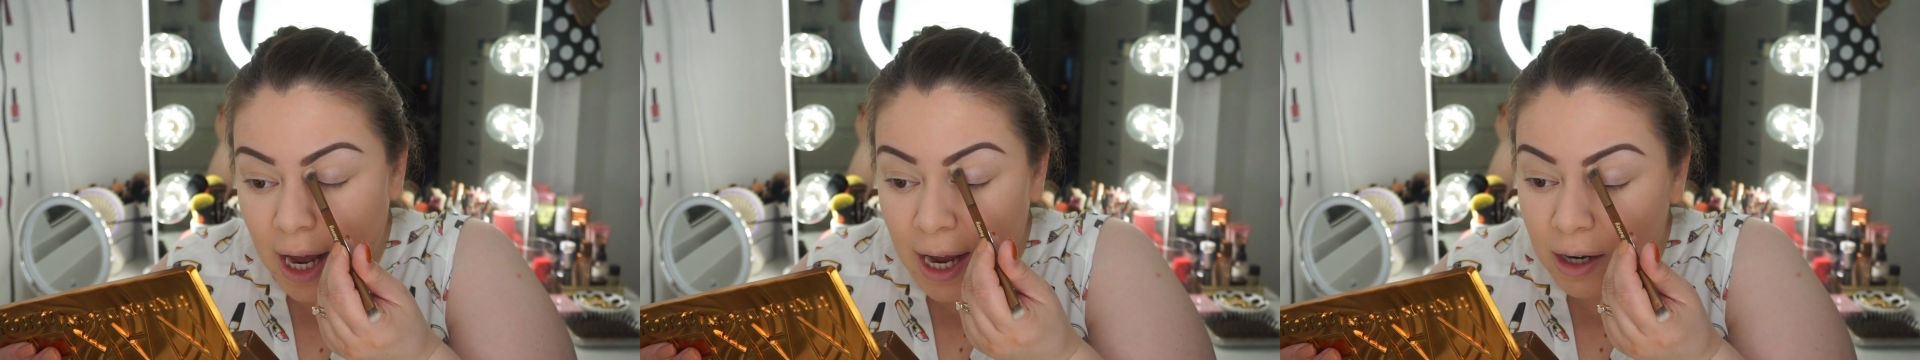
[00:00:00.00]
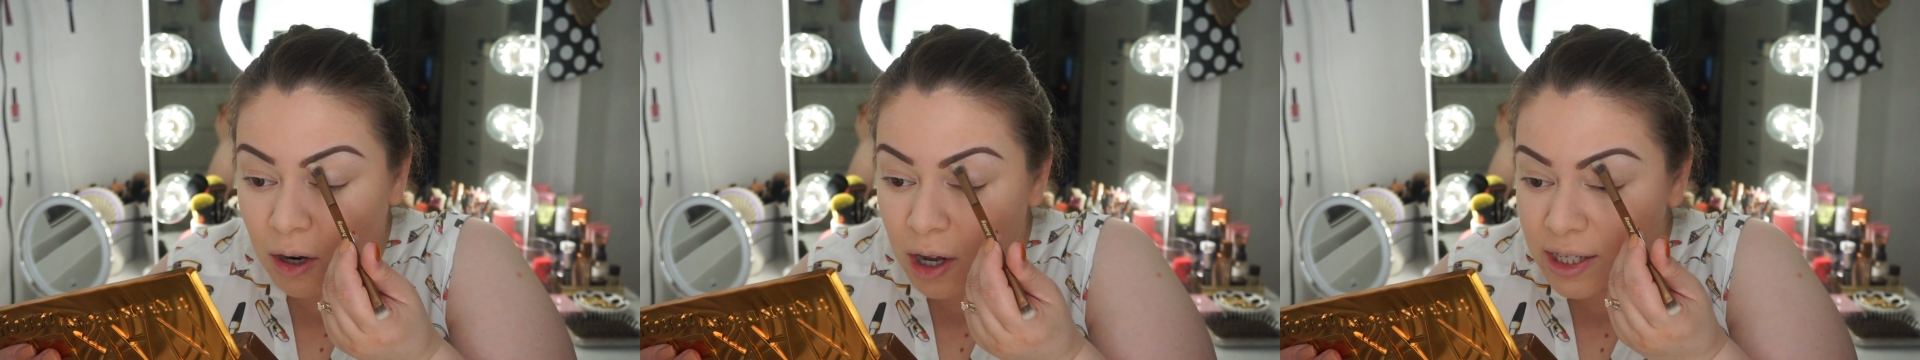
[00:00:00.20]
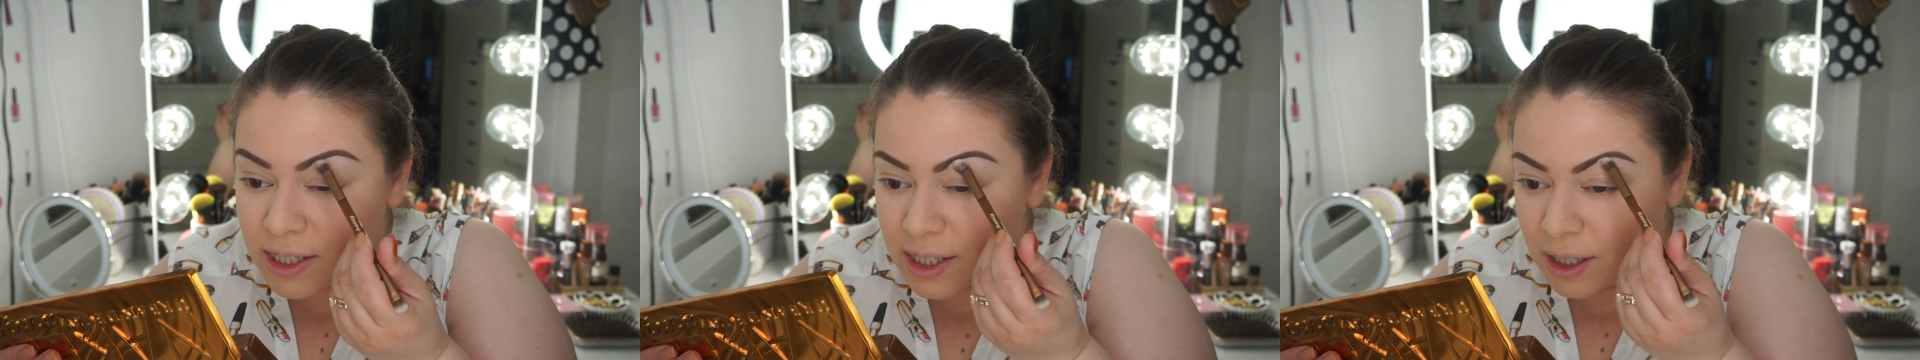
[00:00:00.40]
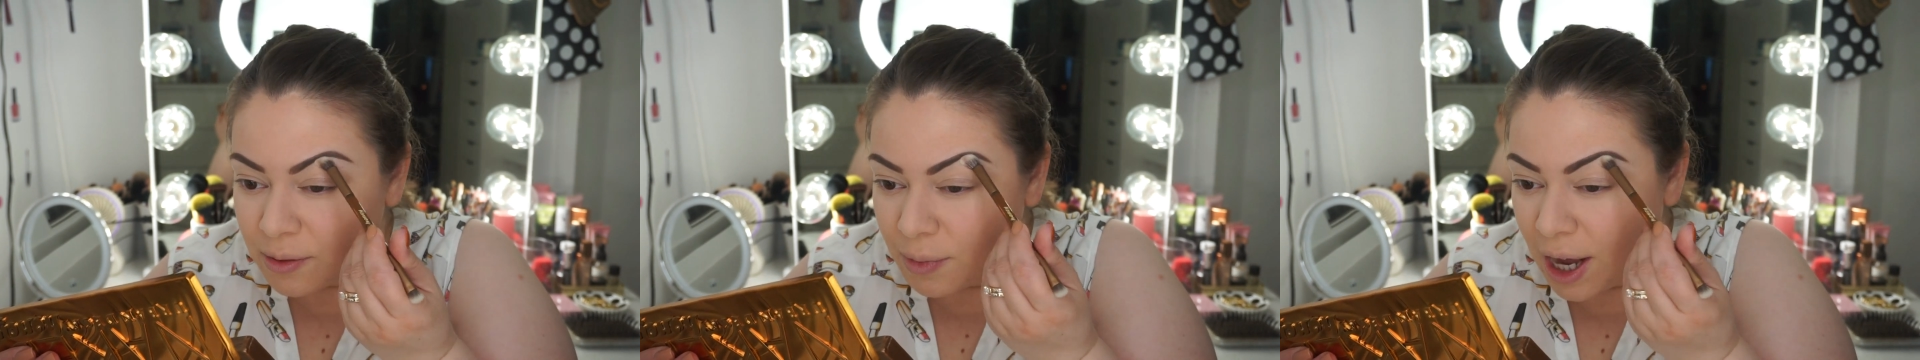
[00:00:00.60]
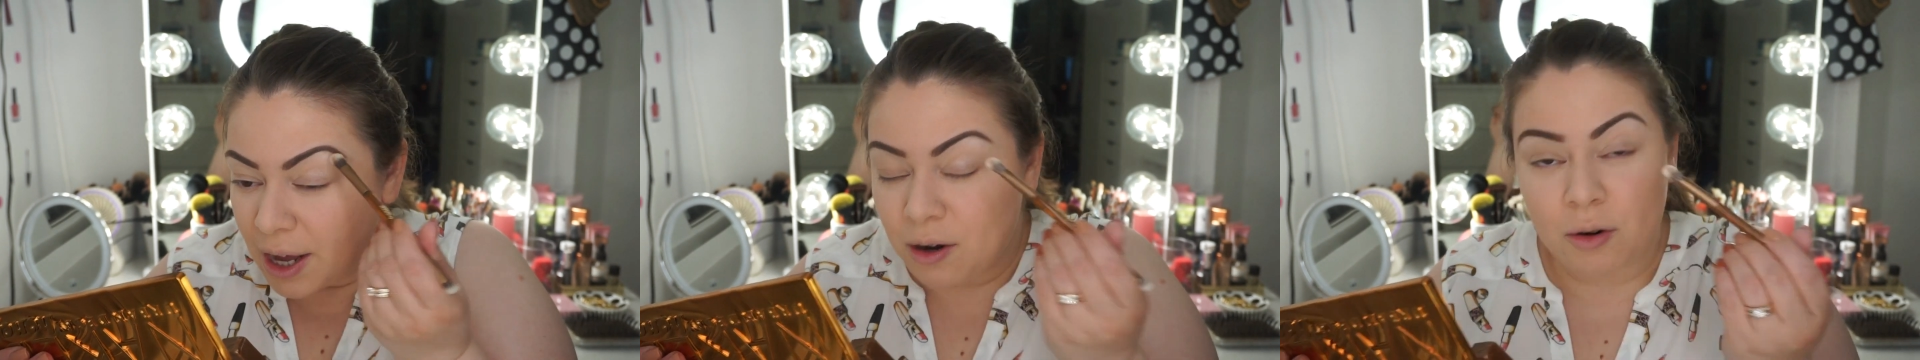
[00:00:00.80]
I lost it.
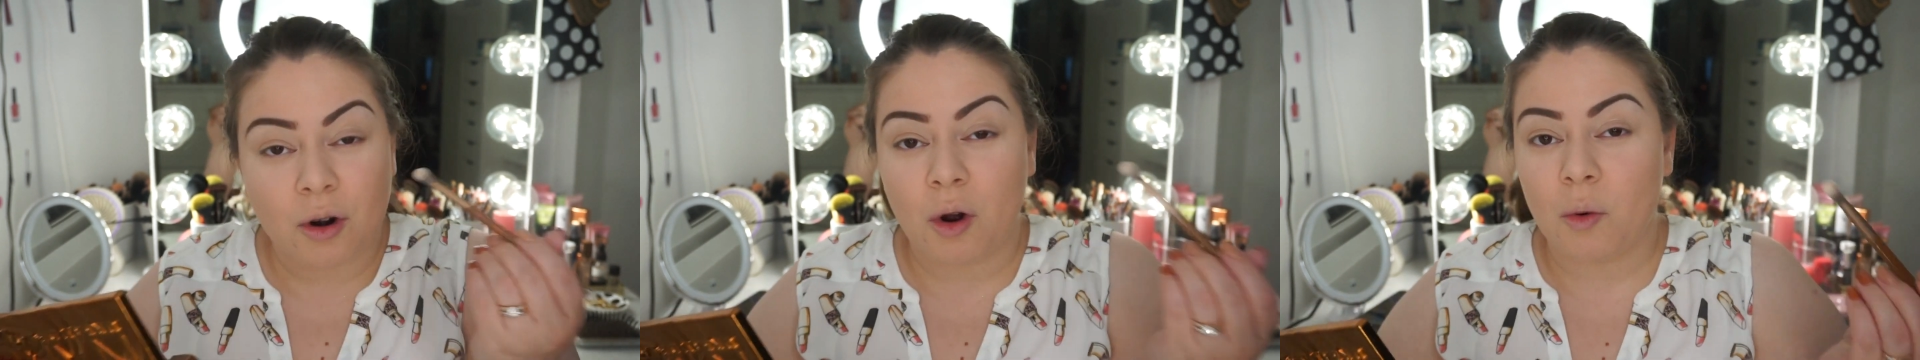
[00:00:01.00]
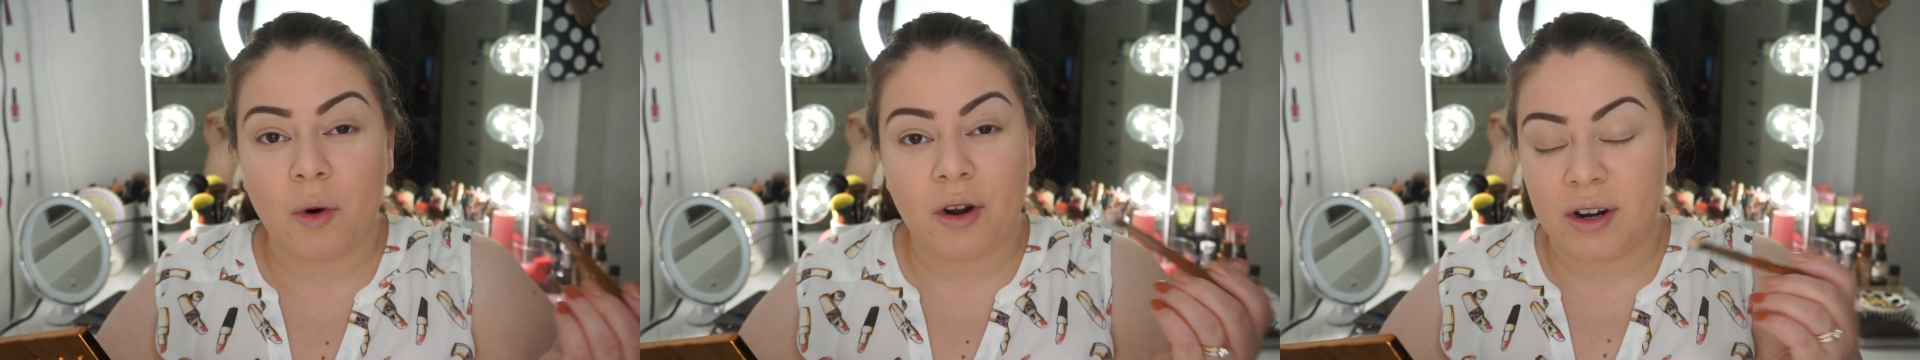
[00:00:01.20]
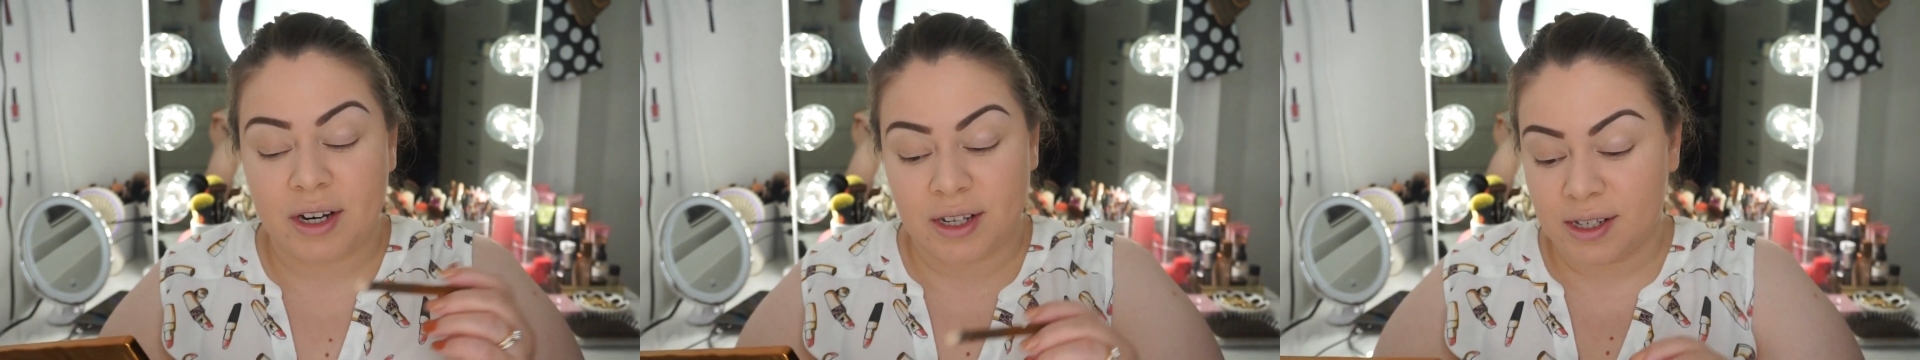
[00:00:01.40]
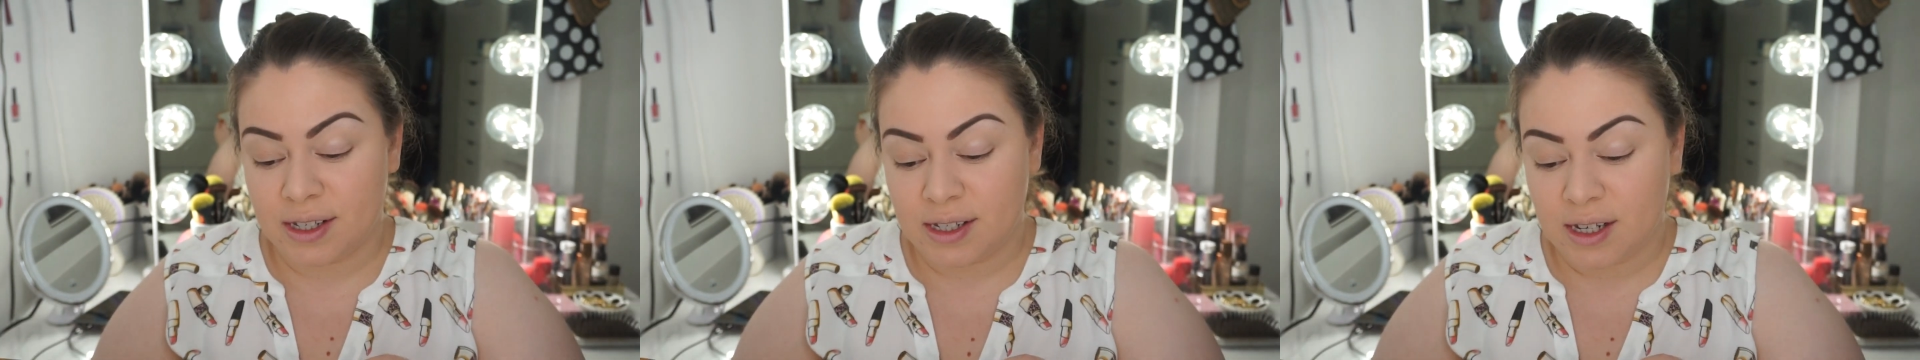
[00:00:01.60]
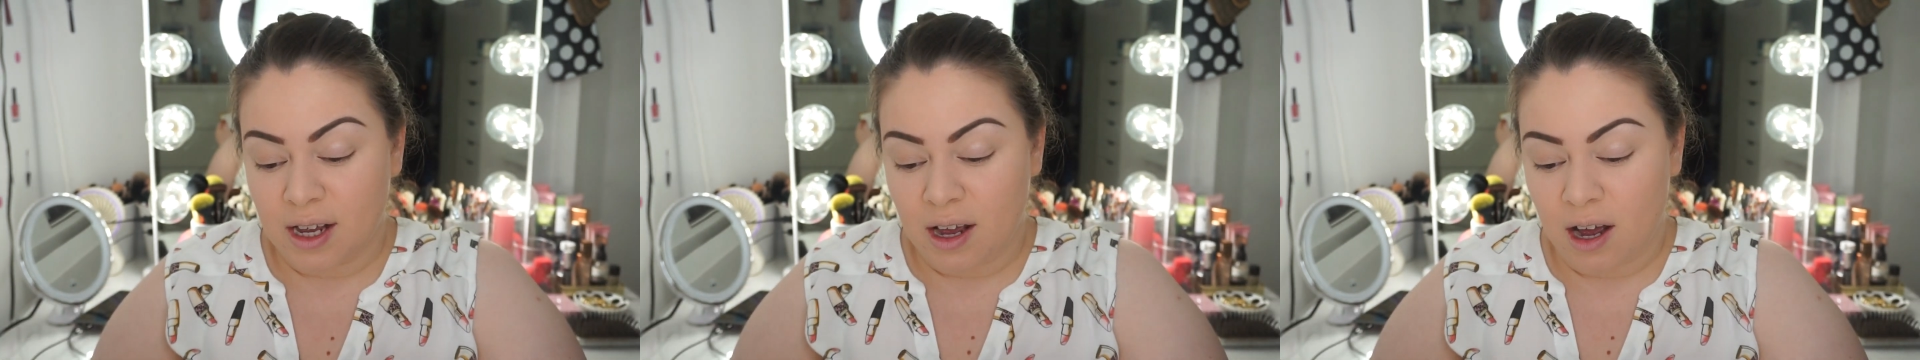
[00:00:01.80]
I don't know where it
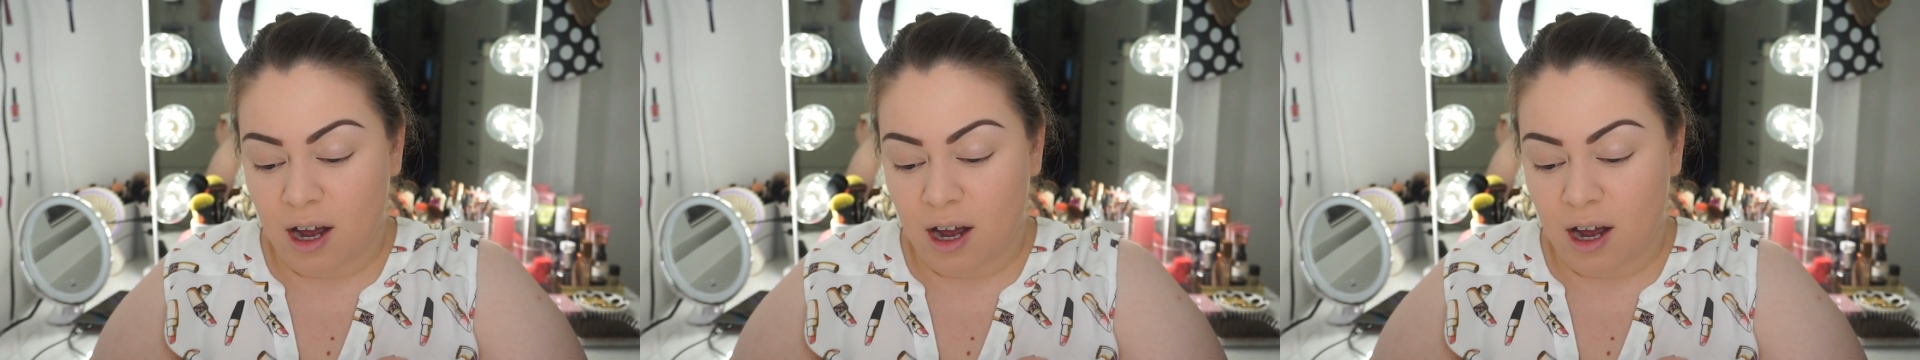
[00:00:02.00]
is.